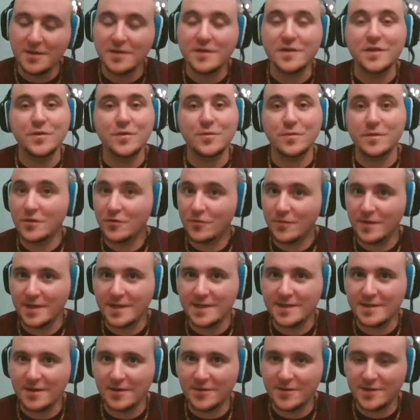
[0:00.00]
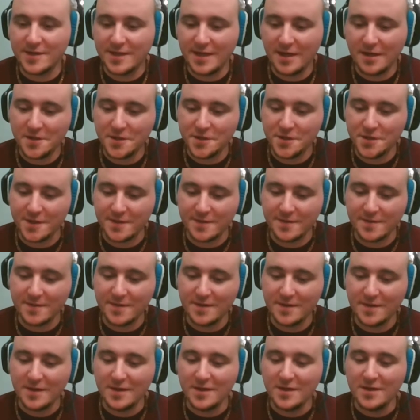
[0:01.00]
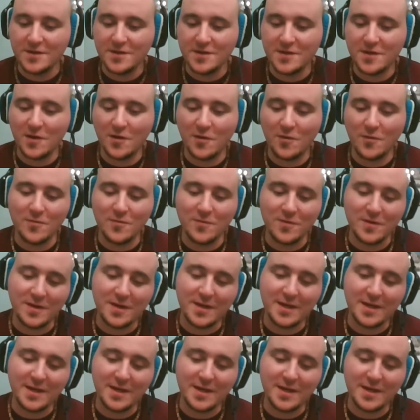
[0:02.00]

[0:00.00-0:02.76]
To increase their intelligence. So